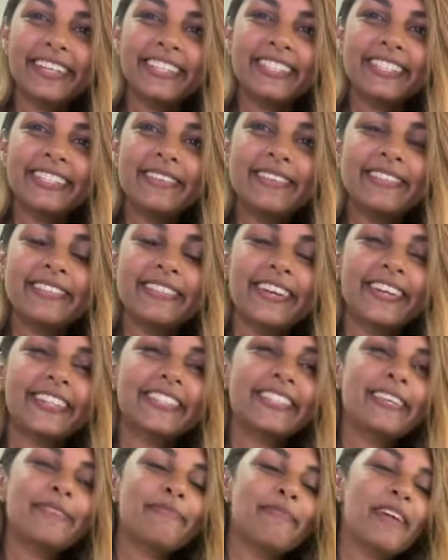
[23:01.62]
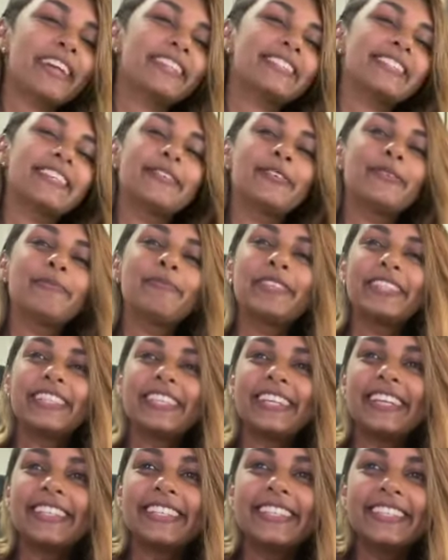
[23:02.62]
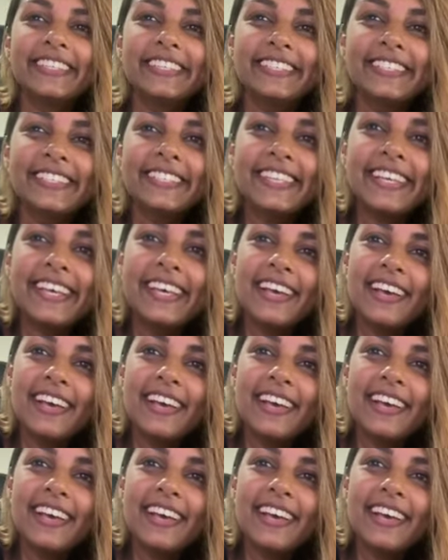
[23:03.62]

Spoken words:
toxic maxi group in the Netherlands.